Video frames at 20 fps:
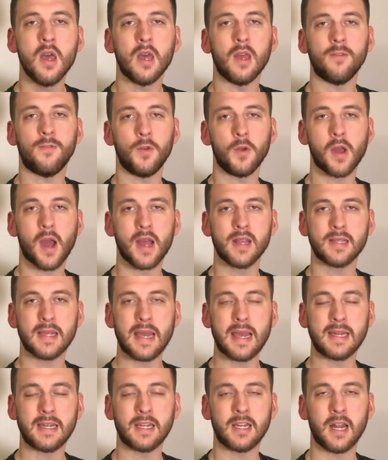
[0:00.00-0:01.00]
If you guys
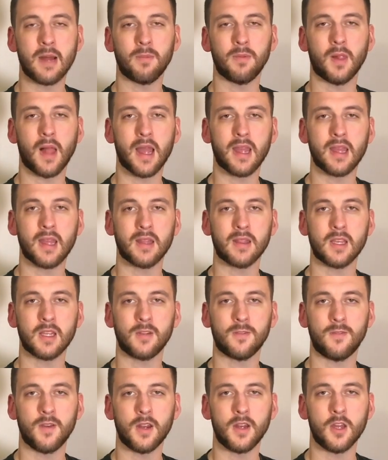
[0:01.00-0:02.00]
ended up liking
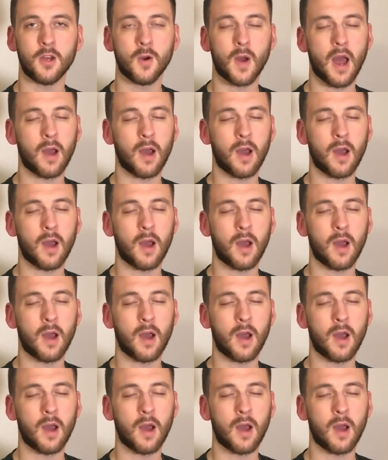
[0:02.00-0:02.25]
this video,